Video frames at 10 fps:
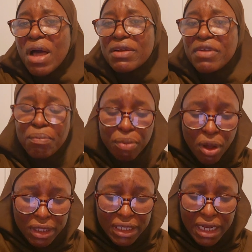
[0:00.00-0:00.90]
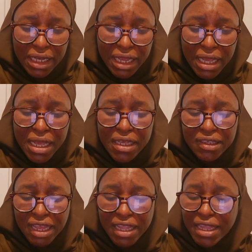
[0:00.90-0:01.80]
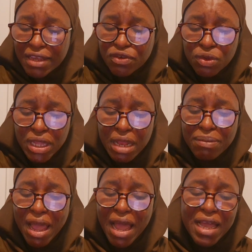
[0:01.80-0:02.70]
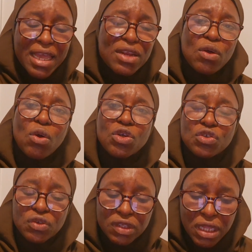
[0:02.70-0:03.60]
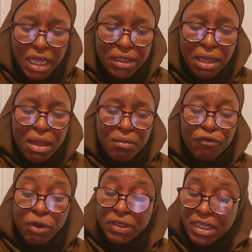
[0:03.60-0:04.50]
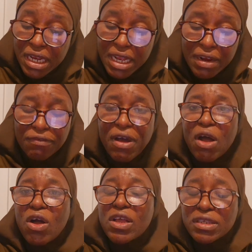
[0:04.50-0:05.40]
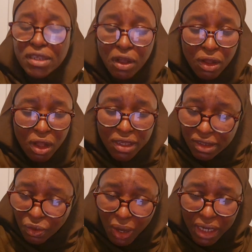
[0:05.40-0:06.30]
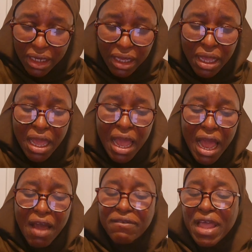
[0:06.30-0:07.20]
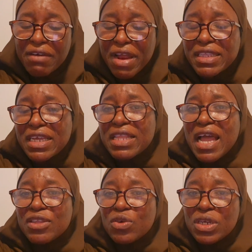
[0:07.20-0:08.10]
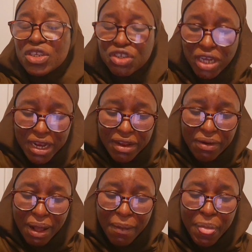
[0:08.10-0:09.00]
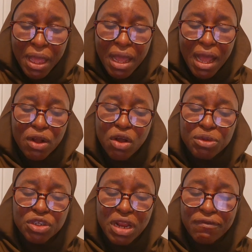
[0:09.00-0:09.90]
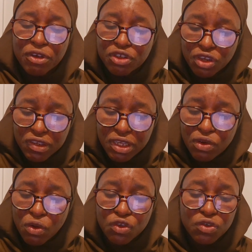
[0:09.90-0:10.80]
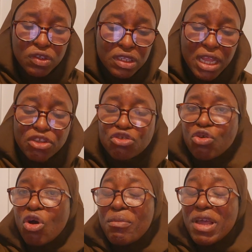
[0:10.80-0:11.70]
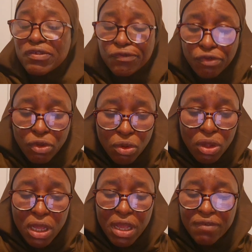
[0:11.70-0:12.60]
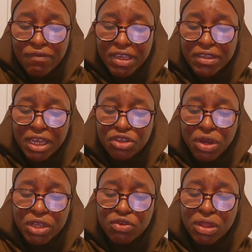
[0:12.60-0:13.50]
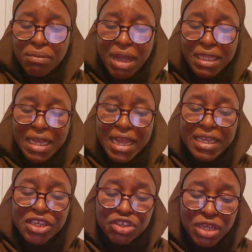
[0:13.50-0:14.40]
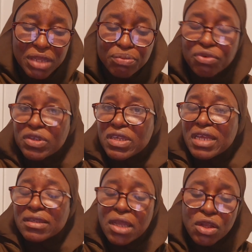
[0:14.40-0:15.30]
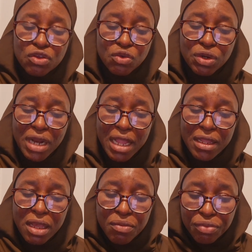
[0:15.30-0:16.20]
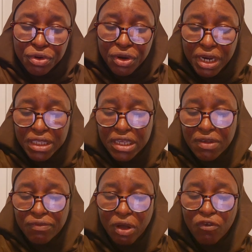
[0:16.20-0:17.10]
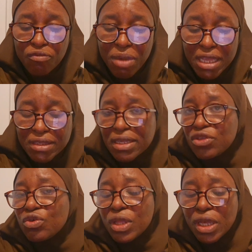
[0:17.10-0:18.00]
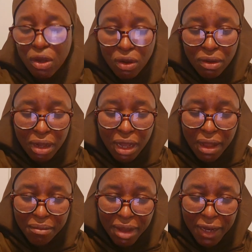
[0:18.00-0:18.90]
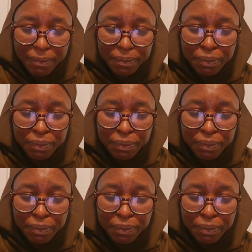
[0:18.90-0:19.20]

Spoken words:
man reportedly sentenced to death by hanging in Osun State for stealing a fowl. Consequently, I've directed the Attorney General and Commissioner for Justice Osun State to commence full investigation into the matter and initiate process to grant prerogative of mercy to the young man.